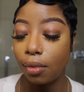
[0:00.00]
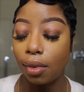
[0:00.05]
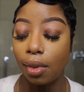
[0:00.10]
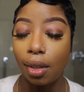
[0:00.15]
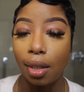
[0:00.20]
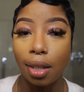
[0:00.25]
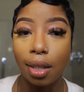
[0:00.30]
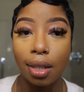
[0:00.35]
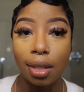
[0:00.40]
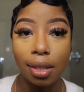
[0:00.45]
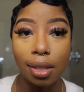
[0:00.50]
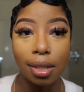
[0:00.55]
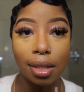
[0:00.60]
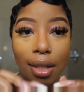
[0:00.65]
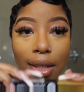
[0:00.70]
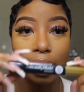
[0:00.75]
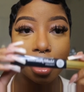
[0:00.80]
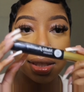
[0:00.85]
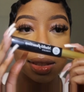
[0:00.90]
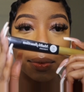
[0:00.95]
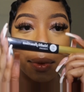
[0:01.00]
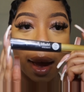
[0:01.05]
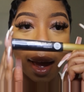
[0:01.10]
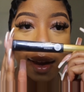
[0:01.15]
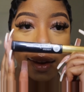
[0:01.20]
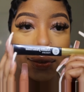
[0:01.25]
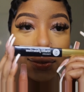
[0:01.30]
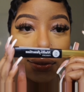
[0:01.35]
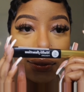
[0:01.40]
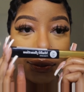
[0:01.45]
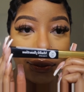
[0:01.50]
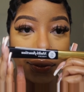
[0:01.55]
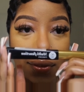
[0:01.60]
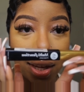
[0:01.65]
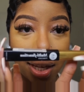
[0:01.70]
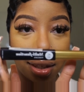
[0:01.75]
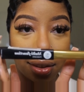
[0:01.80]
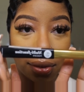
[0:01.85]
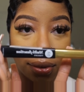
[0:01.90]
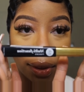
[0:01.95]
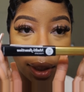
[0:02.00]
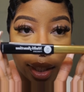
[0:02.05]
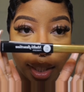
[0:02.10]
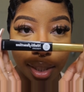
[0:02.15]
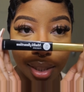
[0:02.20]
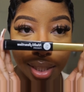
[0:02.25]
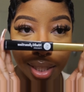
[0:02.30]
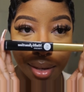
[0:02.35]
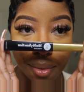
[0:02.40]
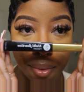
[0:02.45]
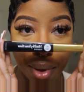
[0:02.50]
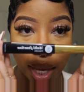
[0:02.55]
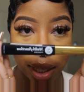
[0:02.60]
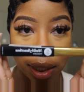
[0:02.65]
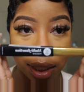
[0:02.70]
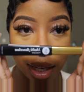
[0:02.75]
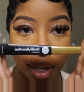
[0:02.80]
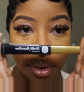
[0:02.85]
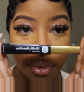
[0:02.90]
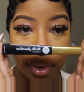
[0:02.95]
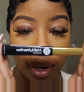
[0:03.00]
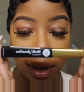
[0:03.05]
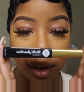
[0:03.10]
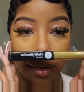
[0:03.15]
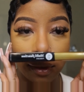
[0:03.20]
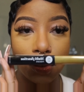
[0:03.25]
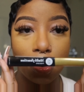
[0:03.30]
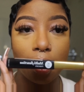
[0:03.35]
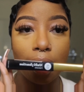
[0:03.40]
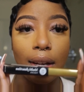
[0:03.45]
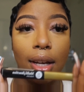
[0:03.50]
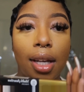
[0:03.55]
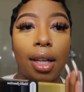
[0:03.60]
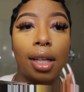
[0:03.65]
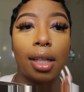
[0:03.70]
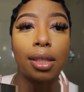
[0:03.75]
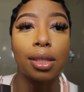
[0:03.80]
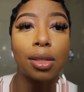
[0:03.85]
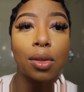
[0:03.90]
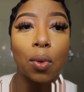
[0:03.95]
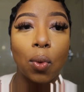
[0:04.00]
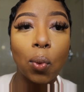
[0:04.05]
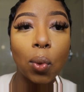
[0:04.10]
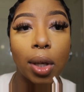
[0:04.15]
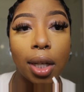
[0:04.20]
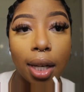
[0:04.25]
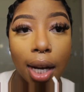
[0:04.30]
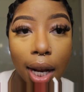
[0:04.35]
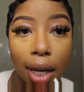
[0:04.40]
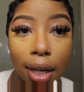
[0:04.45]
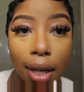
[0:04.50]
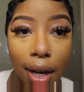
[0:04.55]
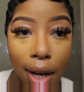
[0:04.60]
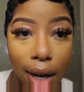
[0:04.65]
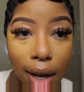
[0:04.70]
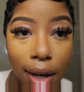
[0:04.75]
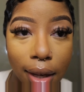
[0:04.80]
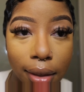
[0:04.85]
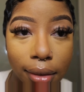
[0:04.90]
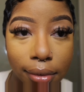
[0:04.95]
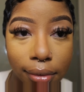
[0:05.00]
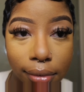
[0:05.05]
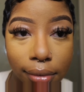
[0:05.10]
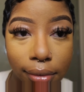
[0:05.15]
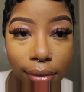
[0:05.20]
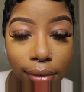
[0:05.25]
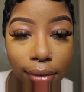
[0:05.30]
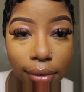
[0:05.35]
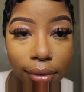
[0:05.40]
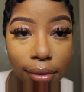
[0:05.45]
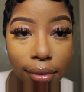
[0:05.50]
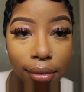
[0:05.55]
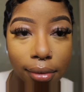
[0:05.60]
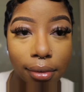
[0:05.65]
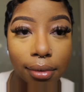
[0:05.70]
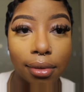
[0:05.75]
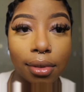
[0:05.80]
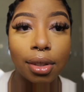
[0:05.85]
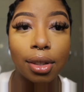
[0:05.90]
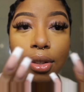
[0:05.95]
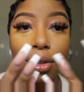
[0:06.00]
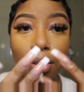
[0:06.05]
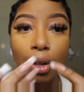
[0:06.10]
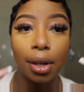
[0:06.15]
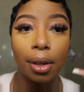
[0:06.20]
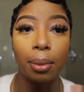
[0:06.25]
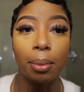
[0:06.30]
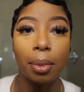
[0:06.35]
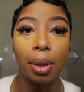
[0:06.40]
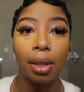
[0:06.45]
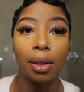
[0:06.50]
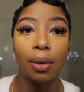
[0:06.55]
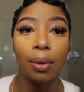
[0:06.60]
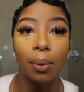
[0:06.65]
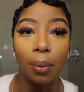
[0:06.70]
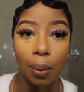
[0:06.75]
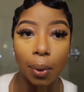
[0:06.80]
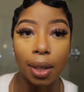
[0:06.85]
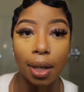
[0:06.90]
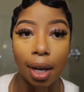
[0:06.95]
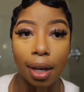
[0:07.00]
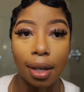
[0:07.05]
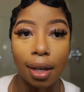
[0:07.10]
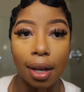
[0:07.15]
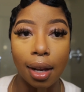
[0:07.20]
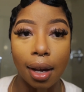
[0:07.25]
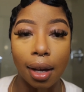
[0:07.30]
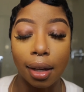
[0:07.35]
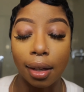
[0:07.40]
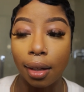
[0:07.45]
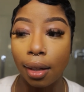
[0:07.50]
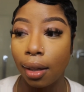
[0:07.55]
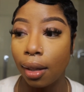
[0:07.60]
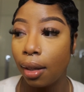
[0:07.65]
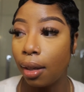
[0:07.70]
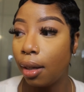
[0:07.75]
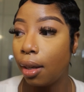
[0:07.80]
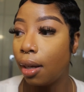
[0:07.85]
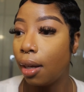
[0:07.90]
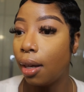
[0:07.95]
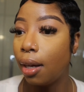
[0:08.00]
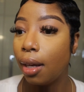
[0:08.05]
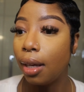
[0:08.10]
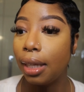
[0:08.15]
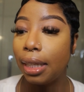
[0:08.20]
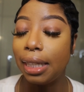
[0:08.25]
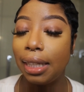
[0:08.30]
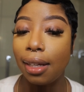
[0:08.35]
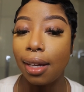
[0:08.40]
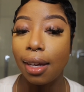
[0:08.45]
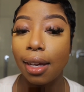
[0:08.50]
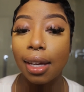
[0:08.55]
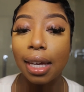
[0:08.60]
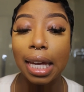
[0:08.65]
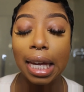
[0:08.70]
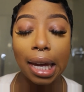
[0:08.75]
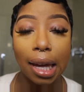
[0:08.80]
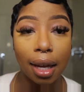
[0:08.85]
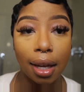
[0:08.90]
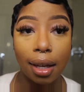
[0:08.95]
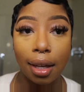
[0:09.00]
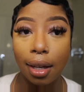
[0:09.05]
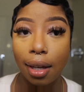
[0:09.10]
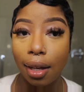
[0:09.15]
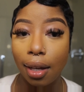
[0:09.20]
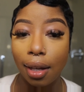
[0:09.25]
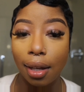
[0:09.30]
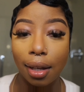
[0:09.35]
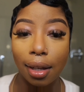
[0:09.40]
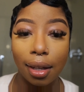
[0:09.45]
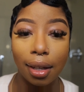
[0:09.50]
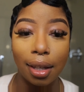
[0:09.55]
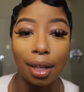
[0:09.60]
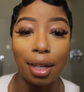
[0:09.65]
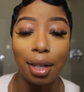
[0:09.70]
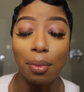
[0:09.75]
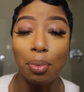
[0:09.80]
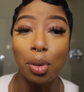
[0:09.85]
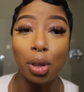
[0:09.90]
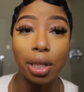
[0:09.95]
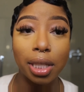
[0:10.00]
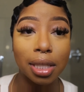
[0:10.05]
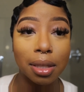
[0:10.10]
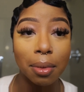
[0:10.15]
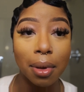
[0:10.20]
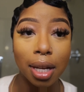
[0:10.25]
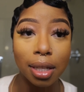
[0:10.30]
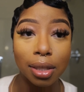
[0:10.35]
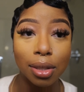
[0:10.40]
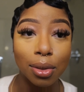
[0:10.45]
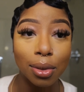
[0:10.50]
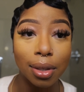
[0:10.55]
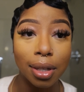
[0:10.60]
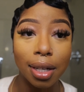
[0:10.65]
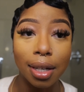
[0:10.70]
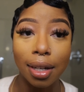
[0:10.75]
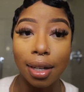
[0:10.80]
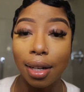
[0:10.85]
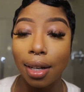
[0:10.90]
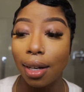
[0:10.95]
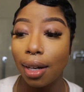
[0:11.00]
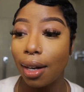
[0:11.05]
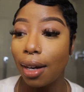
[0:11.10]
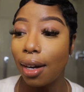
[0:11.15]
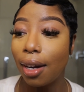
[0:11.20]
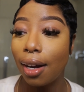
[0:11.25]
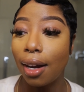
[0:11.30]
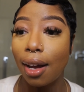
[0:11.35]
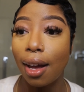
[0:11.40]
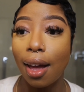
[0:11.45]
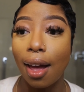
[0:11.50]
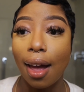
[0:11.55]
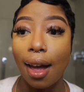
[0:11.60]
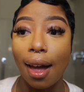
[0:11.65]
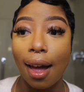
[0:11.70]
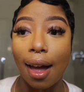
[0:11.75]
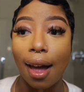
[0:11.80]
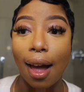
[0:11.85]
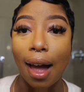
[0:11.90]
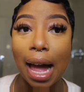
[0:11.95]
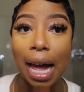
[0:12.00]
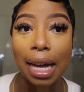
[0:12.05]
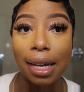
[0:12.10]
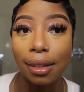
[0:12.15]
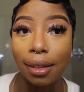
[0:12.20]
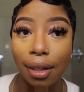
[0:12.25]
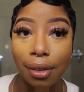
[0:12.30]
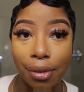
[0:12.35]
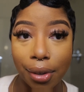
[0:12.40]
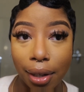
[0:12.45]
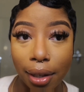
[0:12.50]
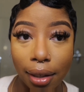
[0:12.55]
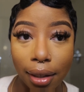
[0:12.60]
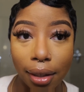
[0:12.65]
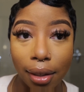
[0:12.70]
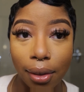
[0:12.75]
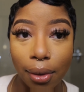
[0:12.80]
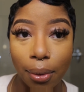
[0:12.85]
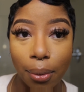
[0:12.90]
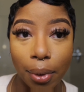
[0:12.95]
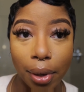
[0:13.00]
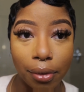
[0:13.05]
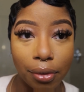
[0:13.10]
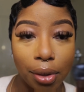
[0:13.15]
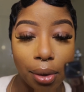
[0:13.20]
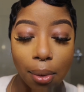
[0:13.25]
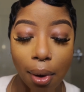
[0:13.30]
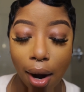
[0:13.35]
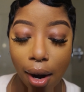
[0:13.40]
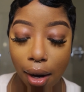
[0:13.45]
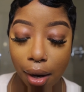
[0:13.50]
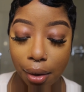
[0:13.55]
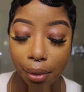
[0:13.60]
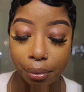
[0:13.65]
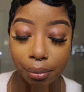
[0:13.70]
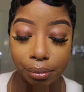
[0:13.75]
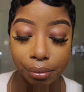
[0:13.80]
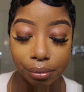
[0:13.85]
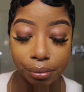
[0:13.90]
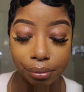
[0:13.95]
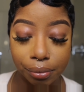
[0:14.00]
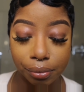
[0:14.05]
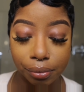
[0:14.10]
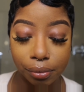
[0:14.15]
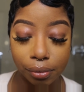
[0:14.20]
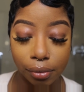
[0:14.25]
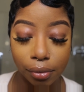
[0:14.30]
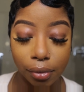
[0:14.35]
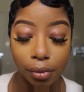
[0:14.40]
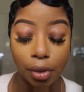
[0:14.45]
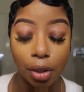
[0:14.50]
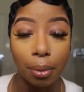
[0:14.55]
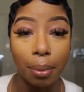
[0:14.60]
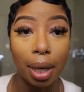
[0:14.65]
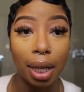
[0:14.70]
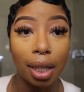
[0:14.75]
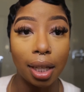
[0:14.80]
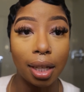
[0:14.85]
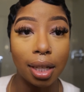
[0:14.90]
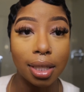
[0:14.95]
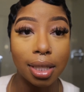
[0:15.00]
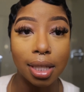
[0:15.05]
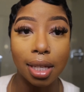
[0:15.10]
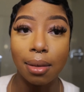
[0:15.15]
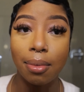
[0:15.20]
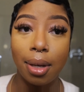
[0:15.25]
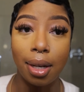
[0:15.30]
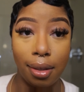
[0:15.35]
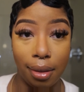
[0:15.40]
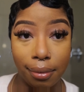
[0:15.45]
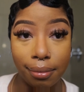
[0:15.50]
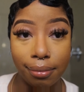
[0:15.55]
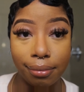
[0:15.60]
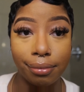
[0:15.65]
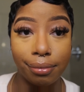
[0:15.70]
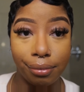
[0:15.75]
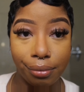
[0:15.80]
This is my favorite mascara ever, and it's $1.99. You heard me, $1.99. Nika K in the beauty supply store, I love her. Wherever you are, you're making this, keep it up.